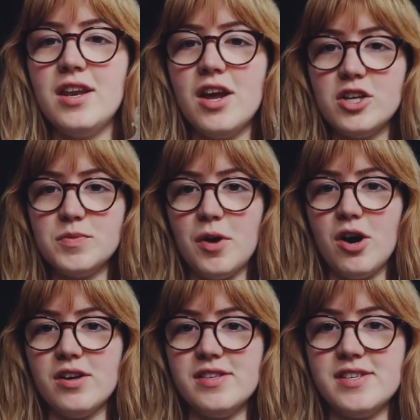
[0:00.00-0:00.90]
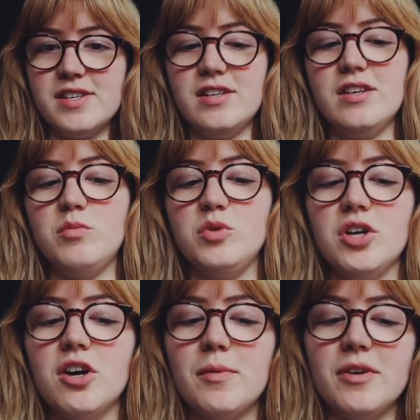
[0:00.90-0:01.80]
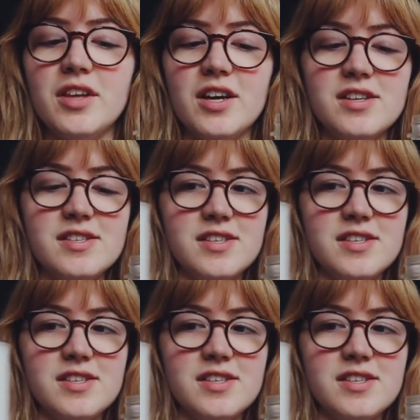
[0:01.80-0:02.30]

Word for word: Nutpods in it, and we'll talk about that in a